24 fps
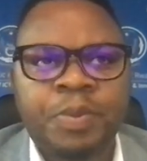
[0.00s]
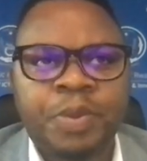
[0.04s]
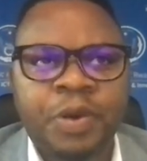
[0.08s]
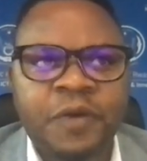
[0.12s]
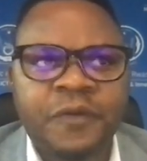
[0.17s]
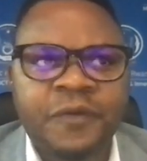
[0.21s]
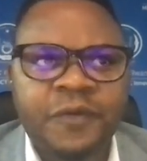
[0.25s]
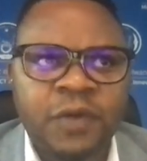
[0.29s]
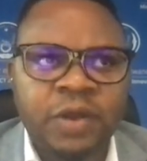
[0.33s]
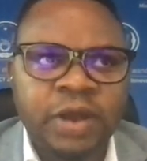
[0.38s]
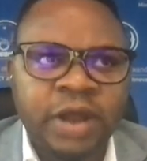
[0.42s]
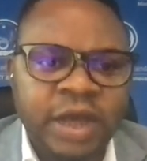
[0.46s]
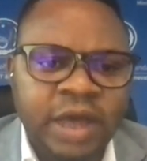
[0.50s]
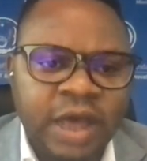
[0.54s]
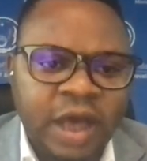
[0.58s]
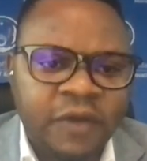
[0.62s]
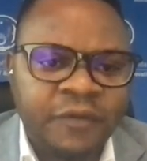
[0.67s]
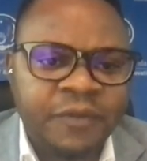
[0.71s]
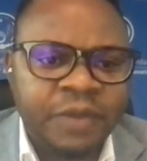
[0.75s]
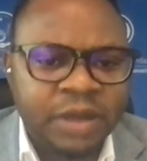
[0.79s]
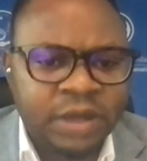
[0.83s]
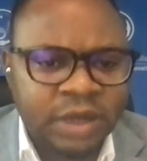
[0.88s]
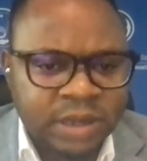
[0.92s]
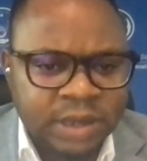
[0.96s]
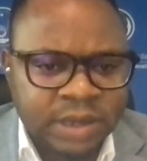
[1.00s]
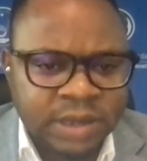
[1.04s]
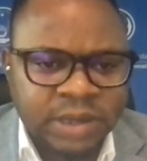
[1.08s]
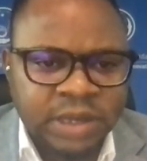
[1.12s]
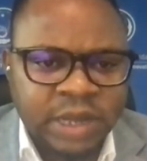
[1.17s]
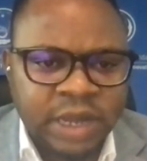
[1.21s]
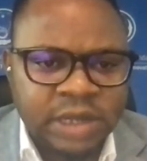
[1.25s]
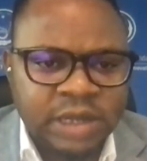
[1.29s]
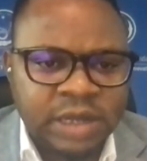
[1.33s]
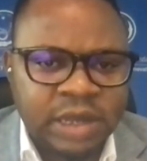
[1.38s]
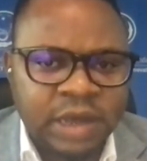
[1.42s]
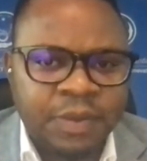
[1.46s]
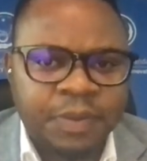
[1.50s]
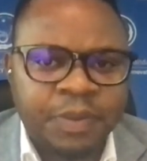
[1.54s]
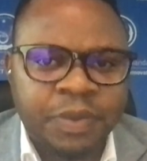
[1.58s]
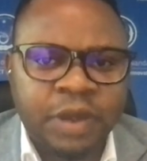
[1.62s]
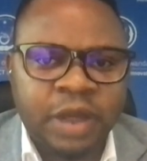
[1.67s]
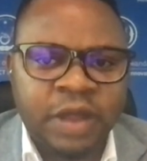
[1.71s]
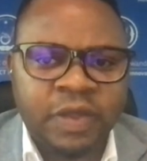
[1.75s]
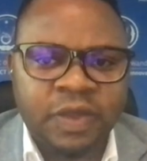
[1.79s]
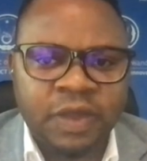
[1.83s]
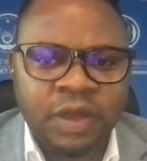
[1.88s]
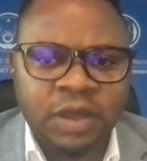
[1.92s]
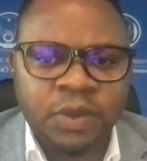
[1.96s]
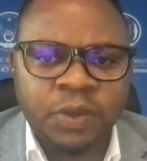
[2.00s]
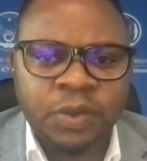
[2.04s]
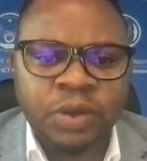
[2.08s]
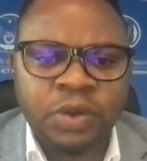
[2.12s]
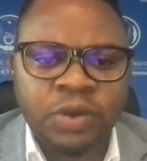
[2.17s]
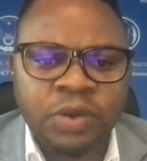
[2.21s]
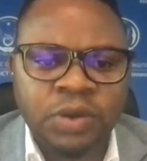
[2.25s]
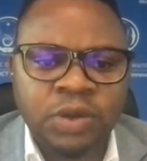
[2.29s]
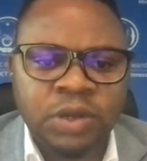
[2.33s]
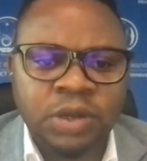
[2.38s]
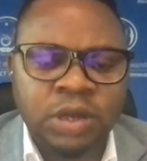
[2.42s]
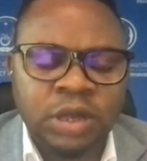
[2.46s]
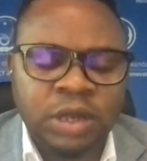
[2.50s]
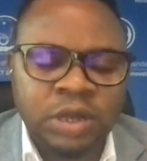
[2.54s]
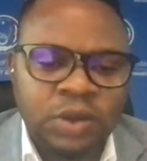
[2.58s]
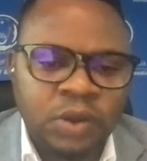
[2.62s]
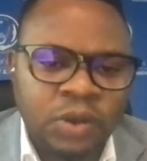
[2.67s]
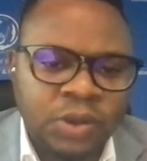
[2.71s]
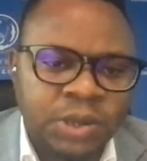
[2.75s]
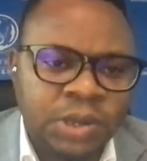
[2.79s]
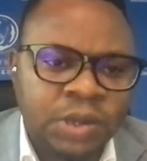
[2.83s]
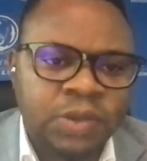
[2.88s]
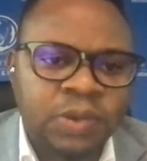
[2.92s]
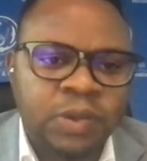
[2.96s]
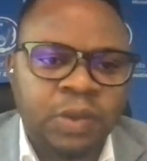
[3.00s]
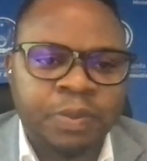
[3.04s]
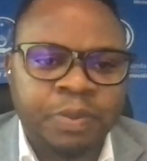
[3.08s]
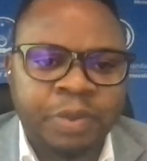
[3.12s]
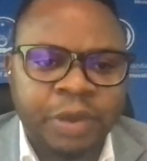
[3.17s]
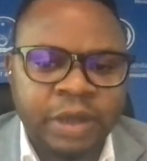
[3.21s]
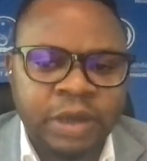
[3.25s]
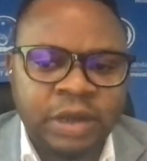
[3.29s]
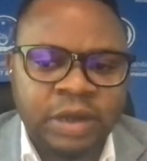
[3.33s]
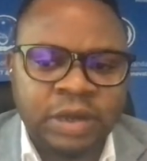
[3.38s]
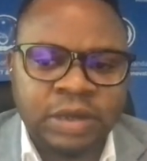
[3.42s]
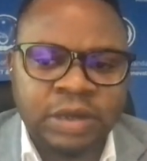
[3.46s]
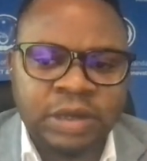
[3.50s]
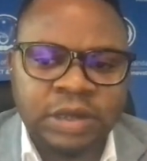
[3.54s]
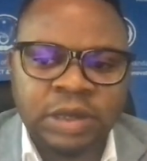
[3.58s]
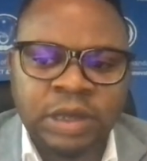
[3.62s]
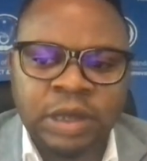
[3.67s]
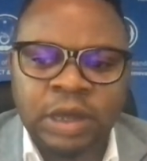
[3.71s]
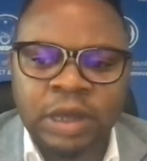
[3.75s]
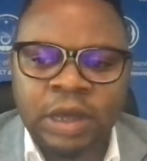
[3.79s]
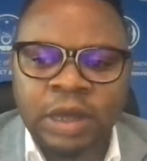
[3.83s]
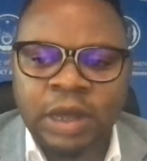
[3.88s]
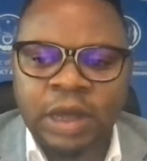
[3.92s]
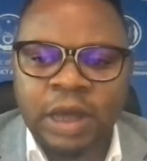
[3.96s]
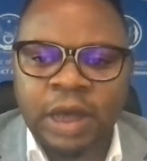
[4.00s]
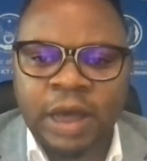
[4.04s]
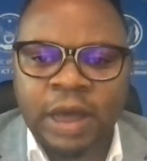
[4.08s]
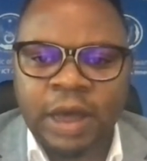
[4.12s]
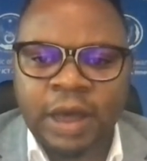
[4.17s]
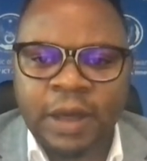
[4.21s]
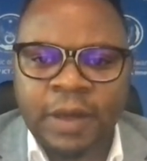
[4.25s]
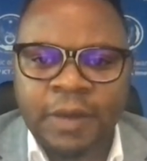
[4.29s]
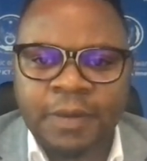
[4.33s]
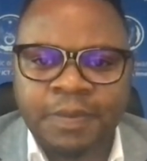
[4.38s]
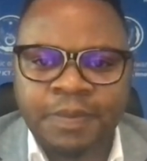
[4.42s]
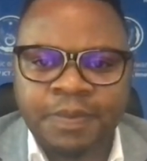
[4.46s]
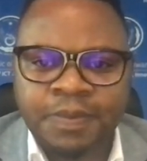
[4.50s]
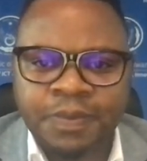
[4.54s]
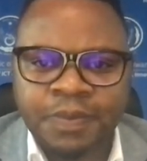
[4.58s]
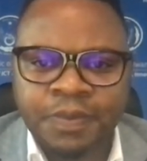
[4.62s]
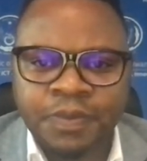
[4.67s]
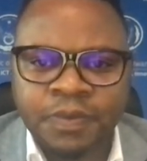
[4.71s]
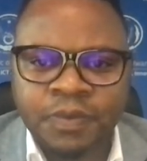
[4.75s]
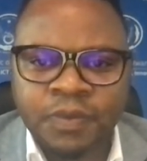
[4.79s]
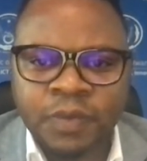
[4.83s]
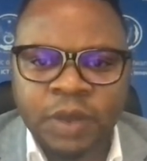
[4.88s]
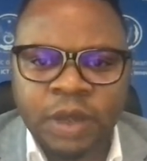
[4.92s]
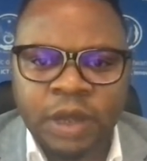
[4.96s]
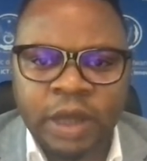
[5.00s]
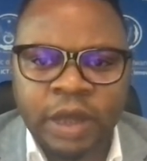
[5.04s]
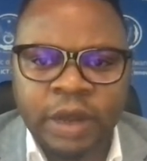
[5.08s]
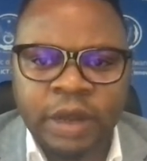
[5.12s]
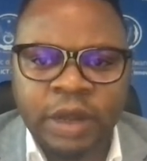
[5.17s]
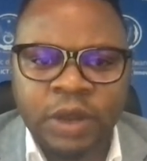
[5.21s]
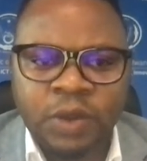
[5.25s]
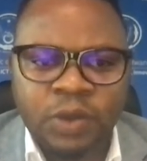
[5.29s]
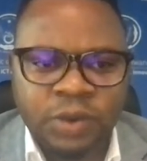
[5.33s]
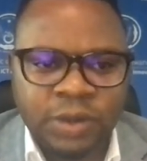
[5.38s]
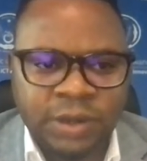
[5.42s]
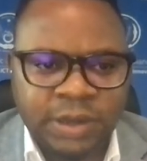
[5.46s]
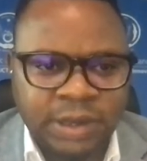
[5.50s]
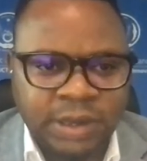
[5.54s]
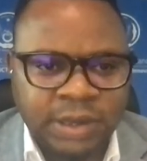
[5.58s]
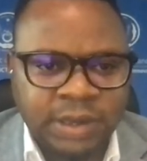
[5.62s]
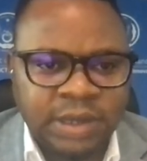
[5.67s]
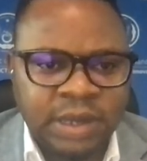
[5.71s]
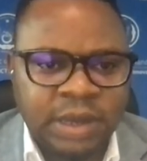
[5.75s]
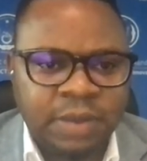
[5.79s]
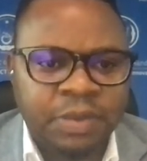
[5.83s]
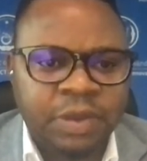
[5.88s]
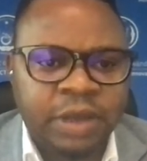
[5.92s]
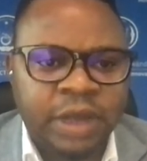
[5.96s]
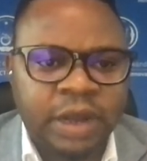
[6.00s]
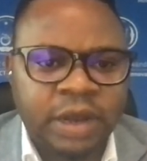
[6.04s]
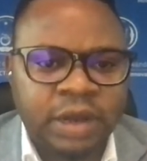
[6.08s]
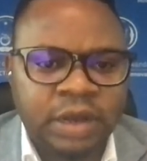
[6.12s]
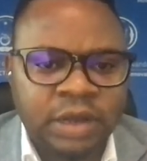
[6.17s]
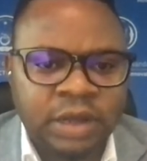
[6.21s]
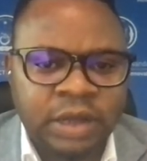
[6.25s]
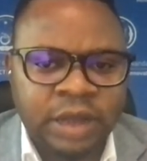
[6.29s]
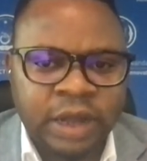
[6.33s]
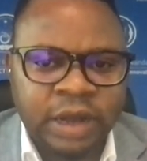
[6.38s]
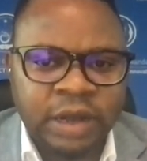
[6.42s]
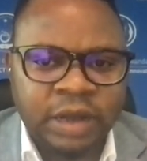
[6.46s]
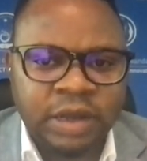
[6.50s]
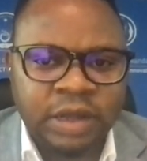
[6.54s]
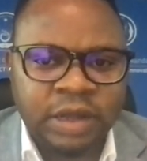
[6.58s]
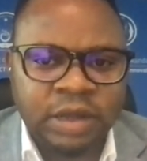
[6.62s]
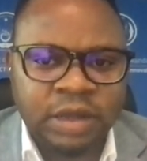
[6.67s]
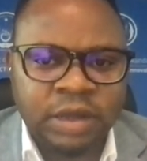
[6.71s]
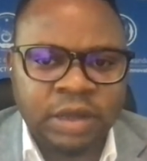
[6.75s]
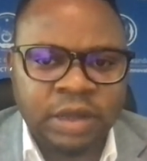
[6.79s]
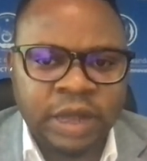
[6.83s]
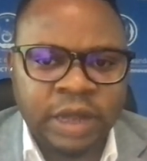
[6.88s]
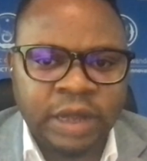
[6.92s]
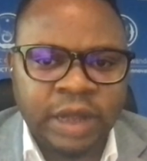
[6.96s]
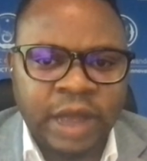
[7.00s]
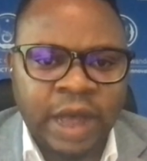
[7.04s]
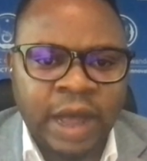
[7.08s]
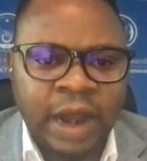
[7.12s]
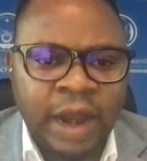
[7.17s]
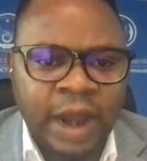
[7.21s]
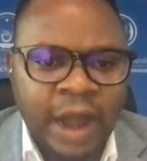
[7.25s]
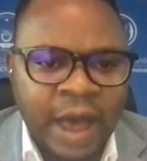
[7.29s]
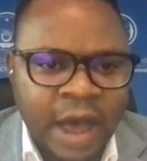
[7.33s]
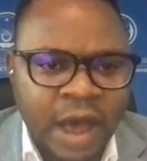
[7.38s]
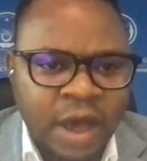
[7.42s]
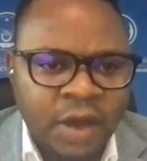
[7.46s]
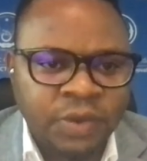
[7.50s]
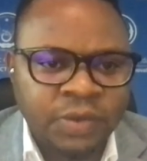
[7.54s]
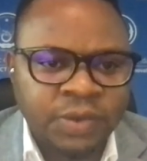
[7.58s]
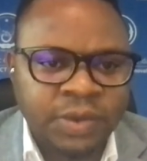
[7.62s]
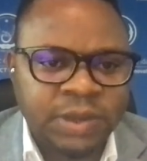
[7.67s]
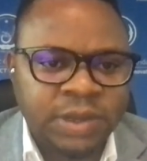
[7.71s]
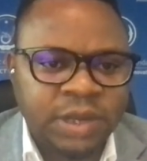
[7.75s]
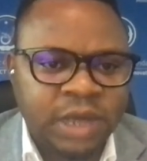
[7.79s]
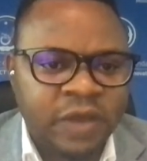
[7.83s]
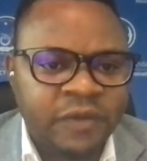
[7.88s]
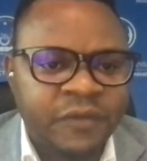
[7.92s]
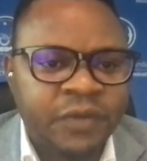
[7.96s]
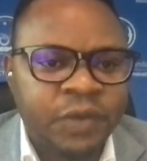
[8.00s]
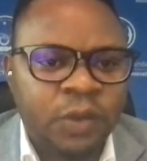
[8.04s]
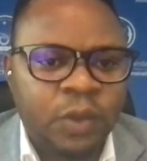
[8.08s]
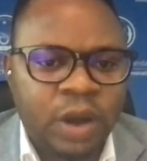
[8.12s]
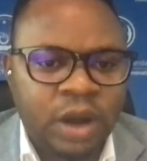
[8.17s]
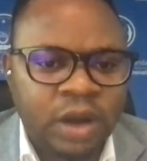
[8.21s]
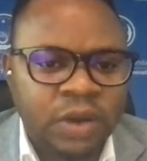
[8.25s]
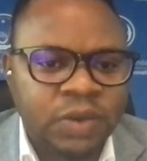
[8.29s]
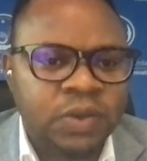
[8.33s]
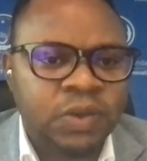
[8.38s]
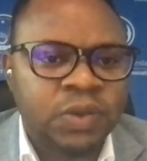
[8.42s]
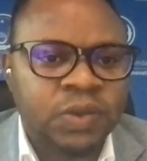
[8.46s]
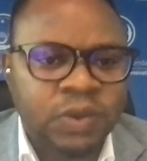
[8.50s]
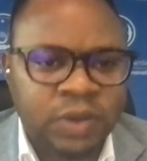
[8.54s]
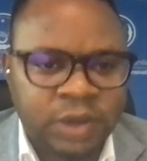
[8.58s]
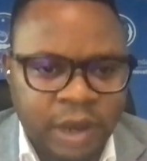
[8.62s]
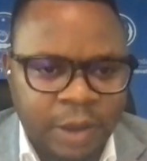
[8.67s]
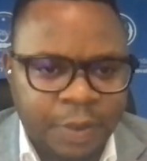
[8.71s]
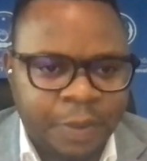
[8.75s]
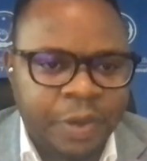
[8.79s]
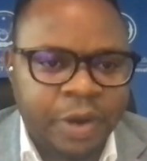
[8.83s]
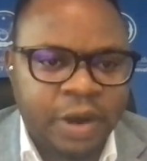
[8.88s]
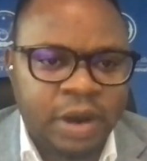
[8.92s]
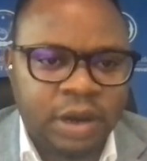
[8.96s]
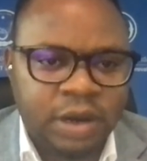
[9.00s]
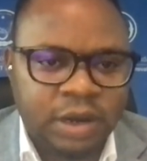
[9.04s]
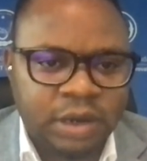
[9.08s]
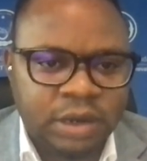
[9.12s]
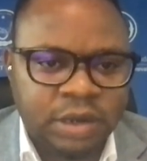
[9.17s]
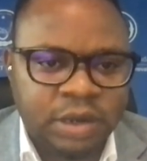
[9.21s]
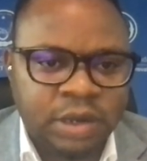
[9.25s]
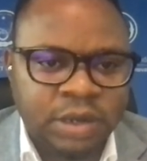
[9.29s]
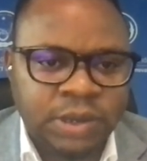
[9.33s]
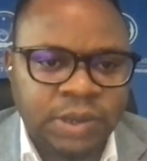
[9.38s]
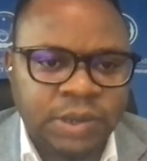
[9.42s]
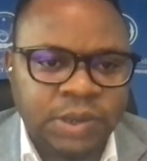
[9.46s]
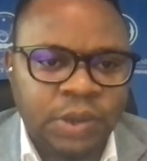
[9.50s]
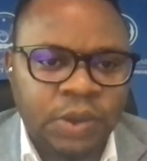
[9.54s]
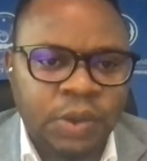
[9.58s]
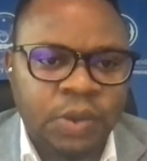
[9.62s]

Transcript: Now, both from the government and the startup, I think we need also to build an ecosystem that allows everyone to do their part.